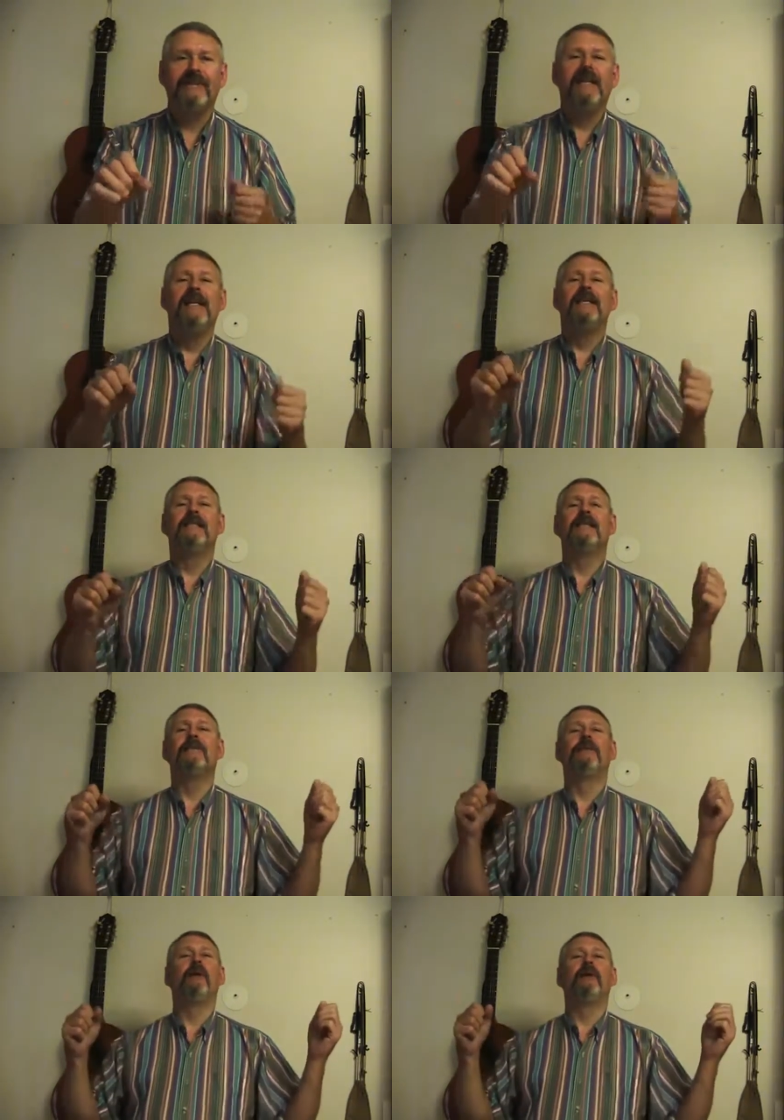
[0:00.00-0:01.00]

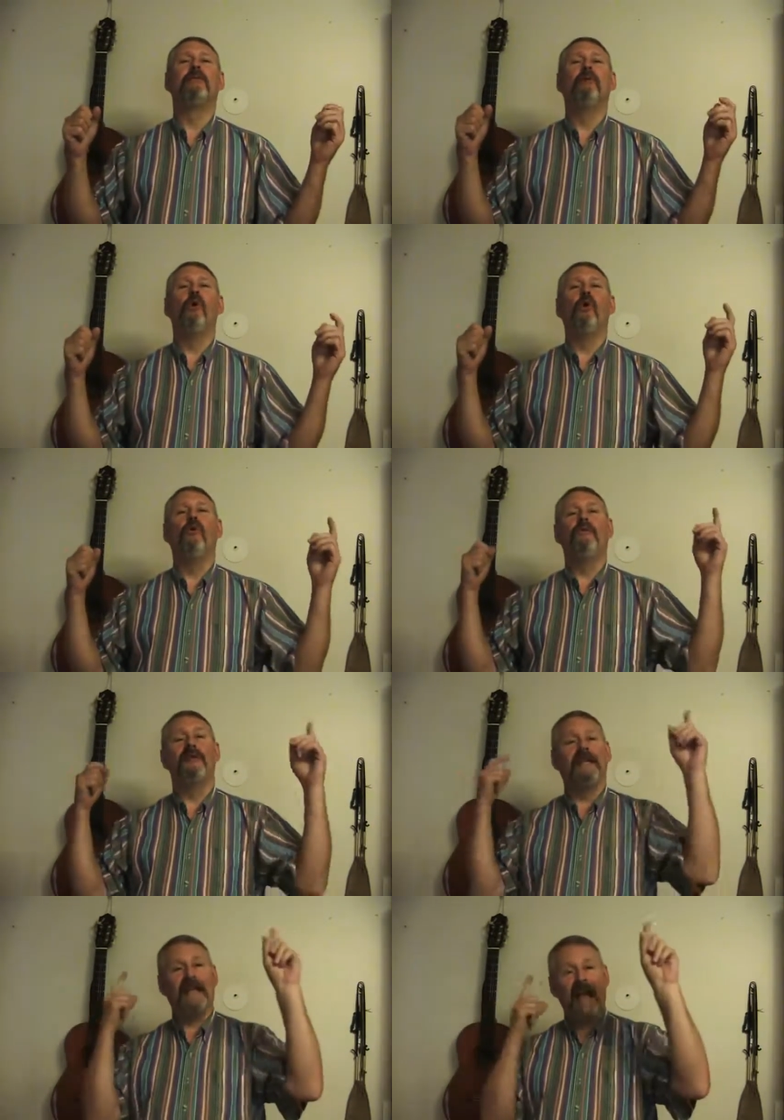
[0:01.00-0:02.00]
Spirit moves
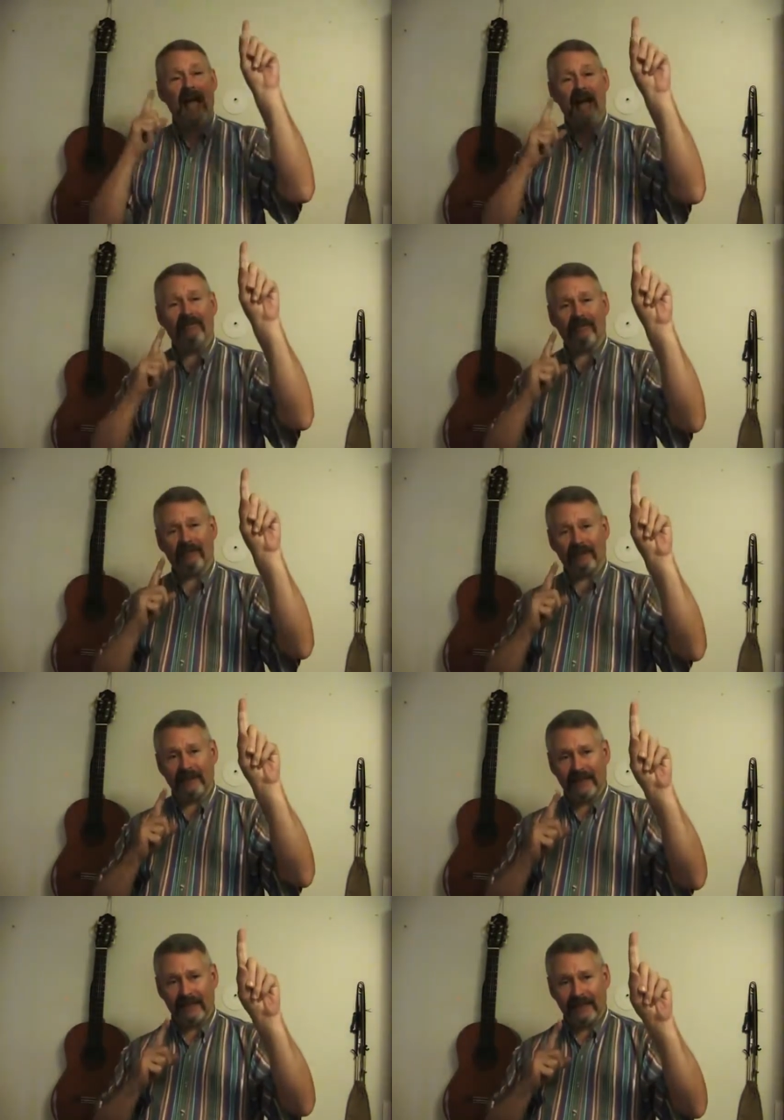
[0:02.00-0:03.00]
in
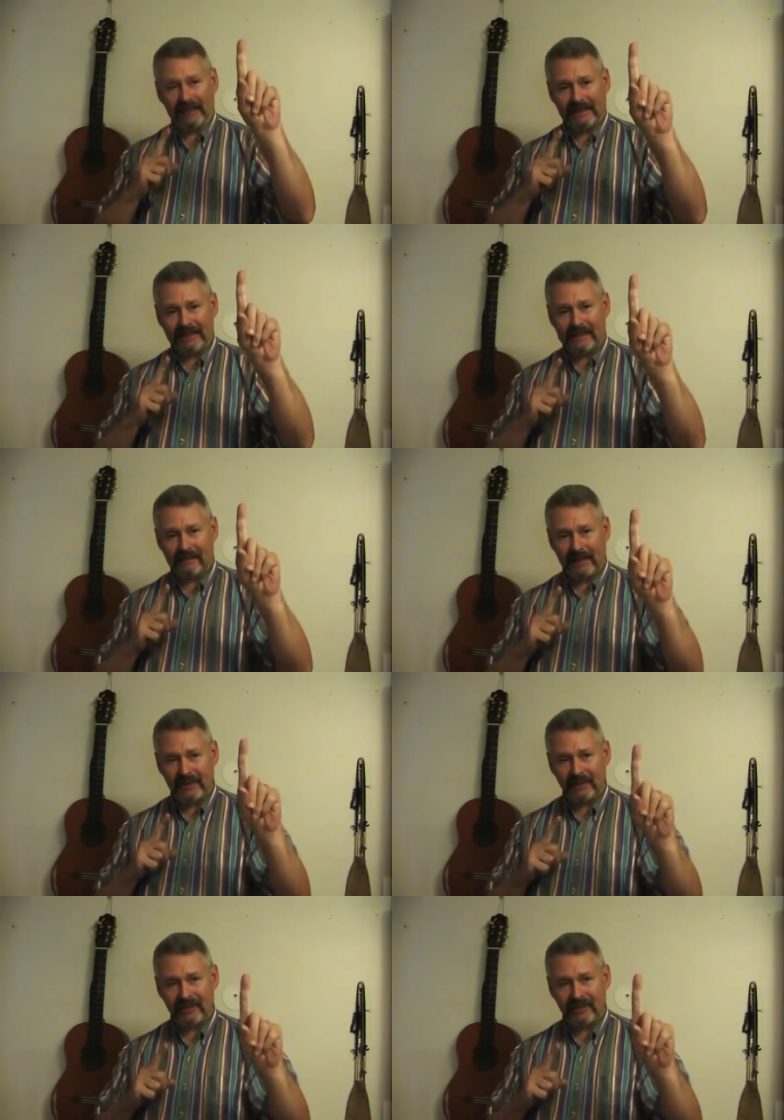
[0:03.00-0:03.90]
every dimension.